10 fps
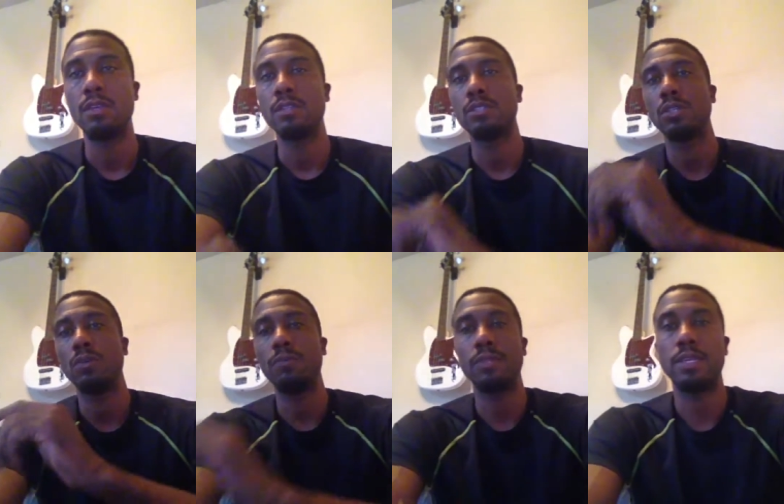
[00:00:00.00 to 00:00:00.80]

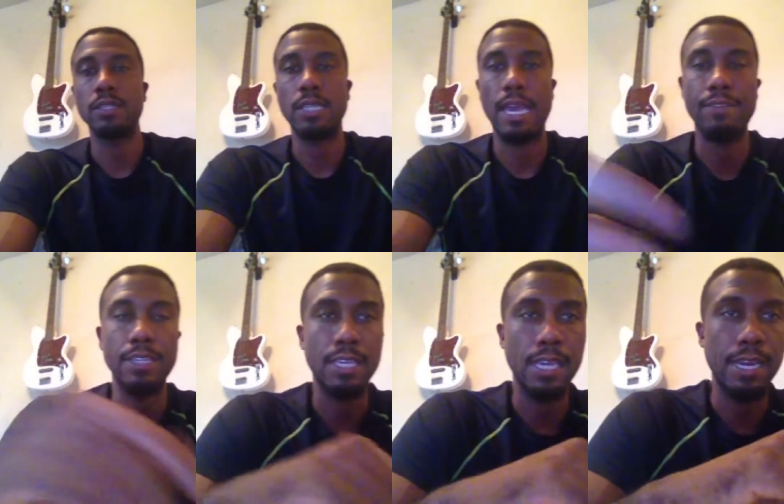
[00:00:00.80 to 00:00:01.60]
So there you have
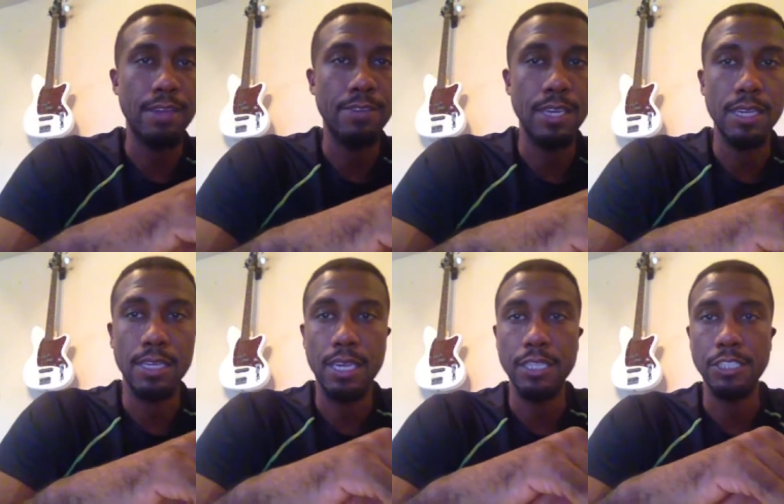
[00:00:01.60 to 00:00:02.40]
an NIV and
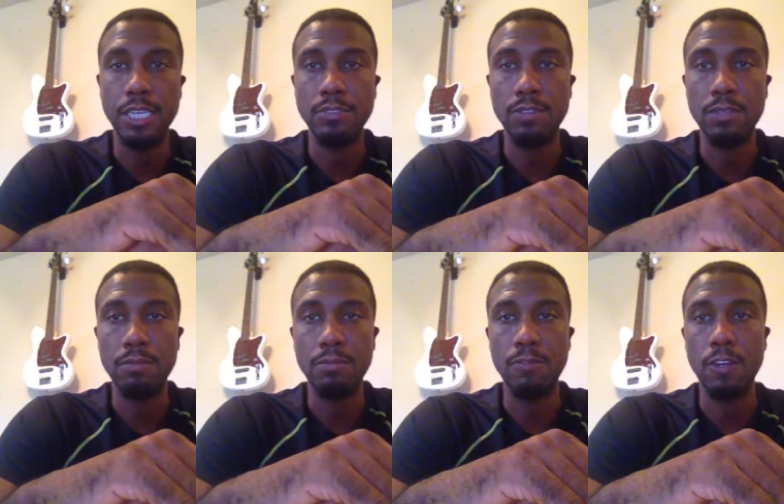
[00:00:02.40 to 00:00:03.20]
King James
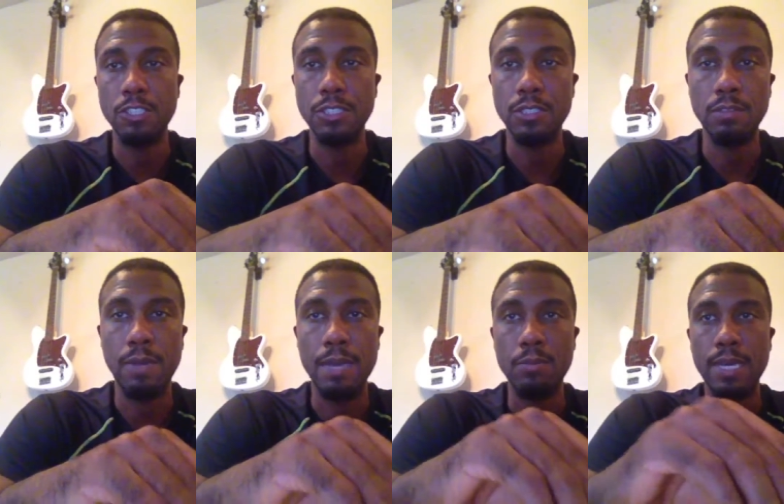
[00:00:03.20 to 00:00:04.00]
version of the
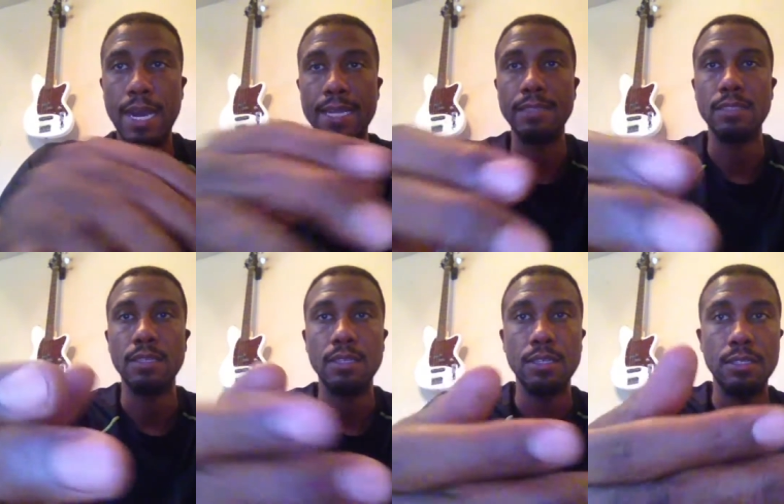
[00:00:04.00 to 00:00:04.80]
Bible. God
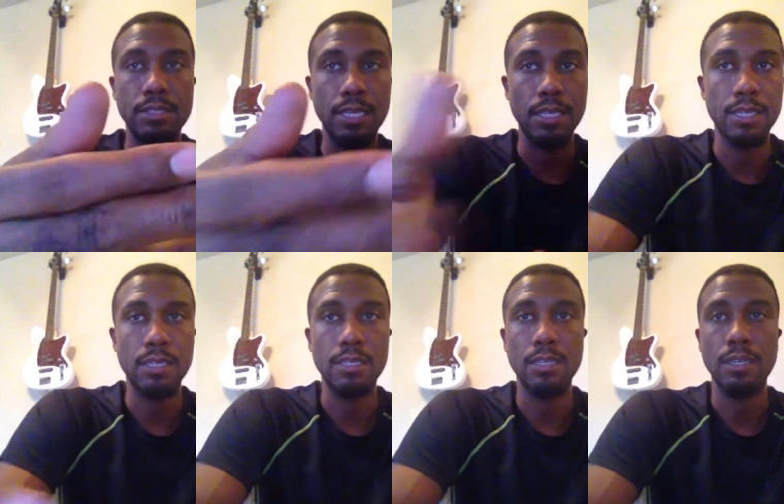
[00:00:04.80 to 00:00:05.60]

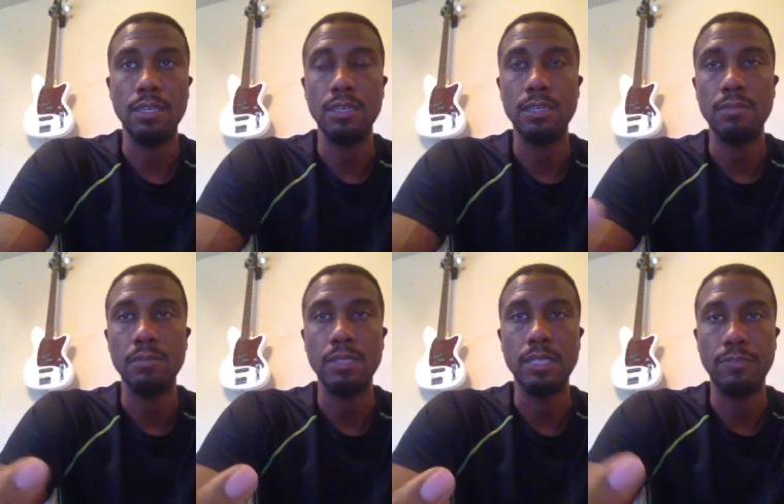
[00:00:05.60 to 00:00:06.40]
telling,
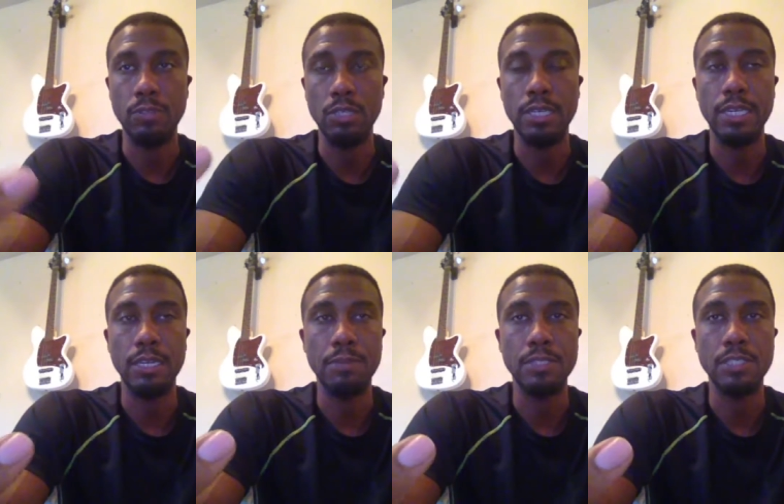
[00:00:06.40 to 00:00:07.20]
if you look it
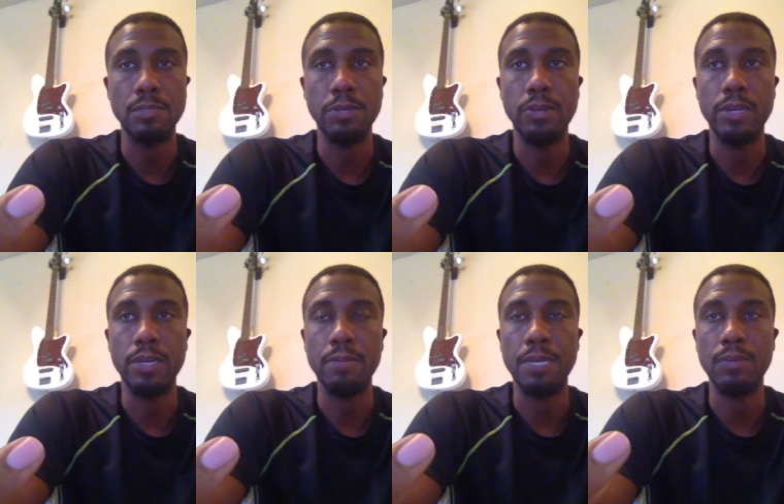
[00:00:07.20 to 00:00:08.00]
up, it's a spirit.
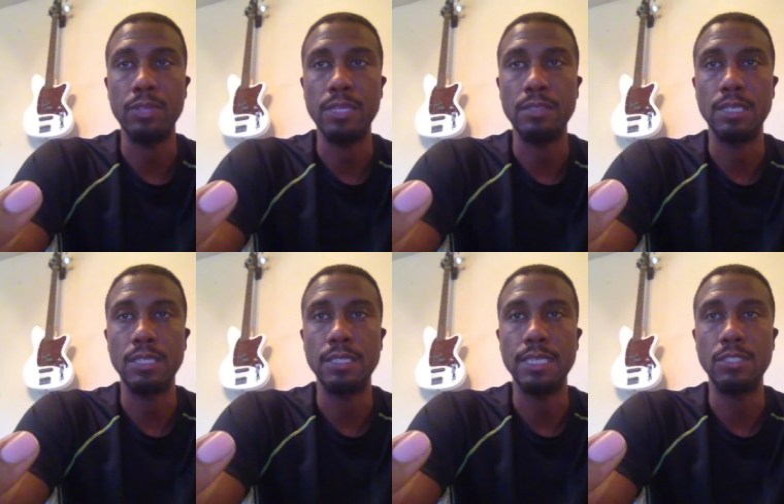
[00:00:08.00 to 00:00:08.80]
I'm not really going
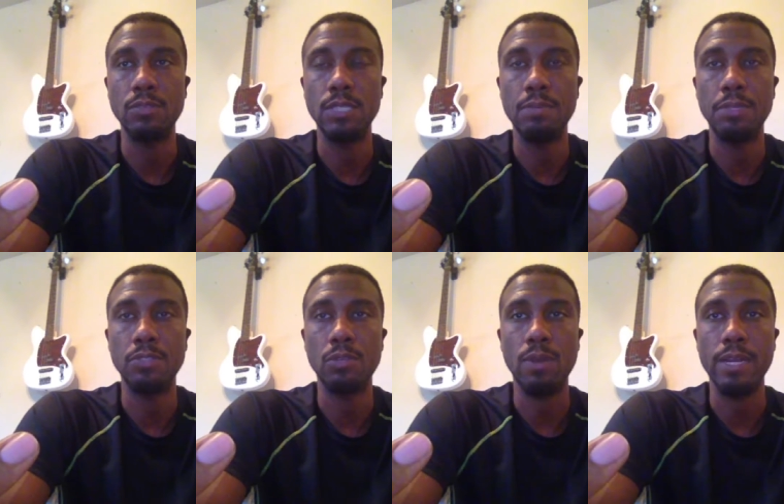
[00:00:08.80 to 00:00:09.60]
to dig too deep
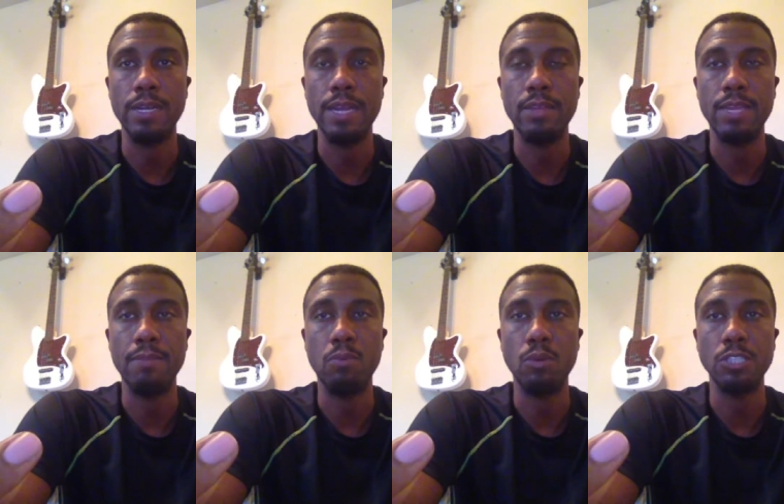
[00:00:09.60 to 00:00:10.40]
into it right now,
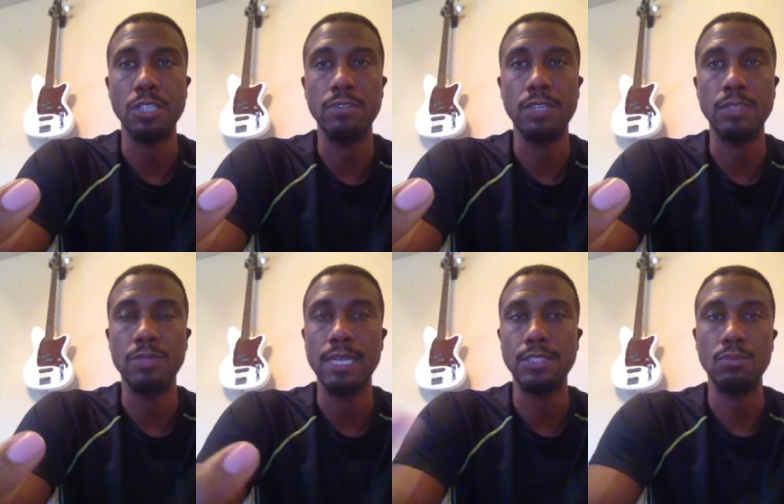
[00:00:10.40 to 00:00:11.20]
that portion of it, because we
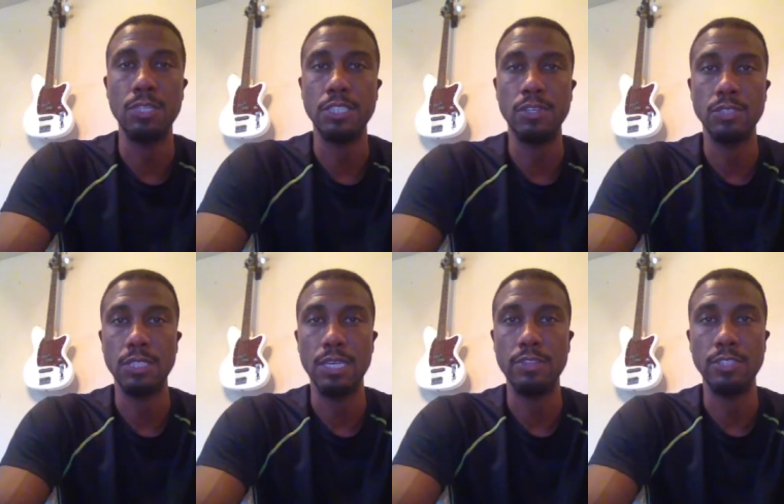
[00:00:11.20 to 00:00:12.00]
got so much else,
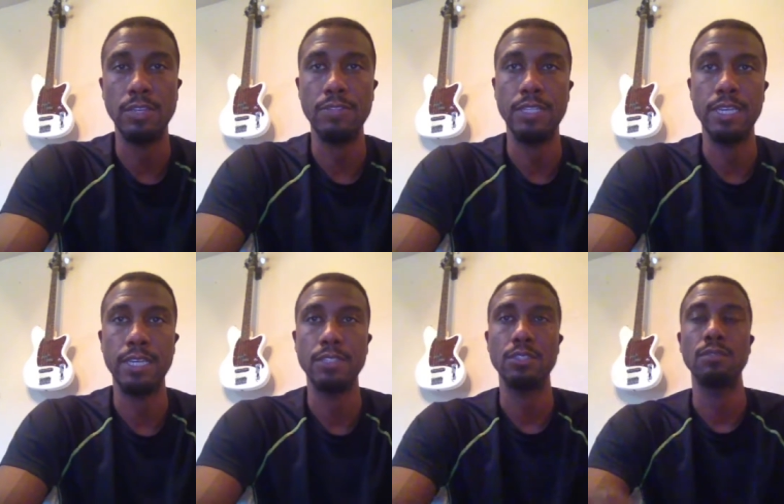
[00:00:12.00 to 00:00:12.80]
other stuff to dig
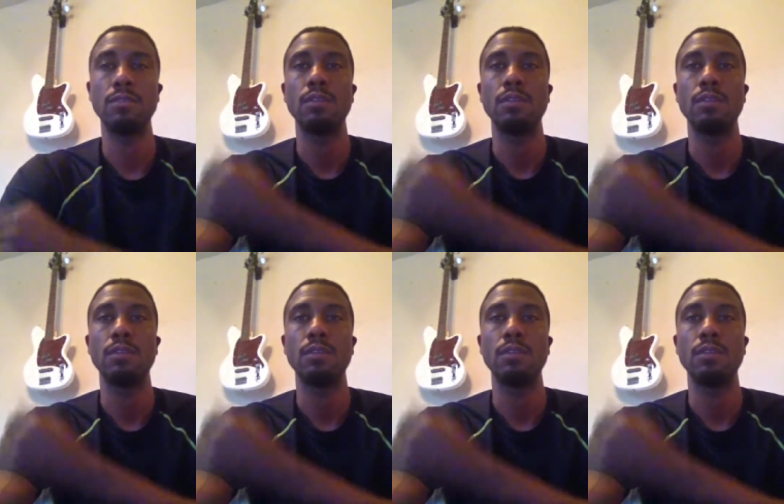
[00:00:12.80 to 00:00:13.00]
into.